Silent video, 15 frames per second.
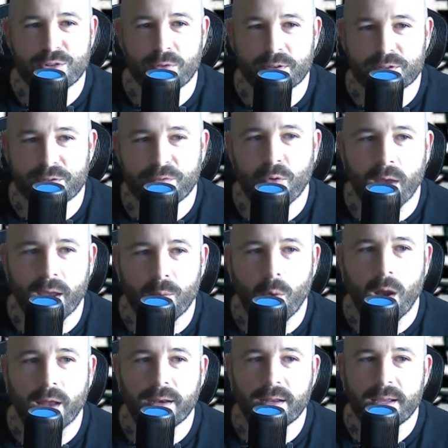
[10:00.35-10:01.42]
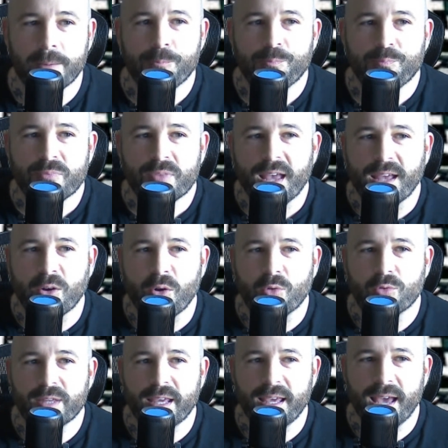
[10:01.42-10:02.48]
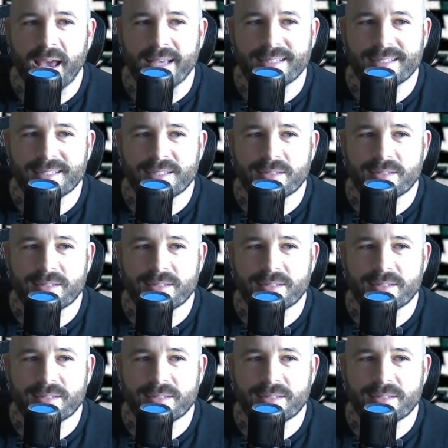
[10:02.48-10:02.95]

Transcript: who runs a 4.81, and only a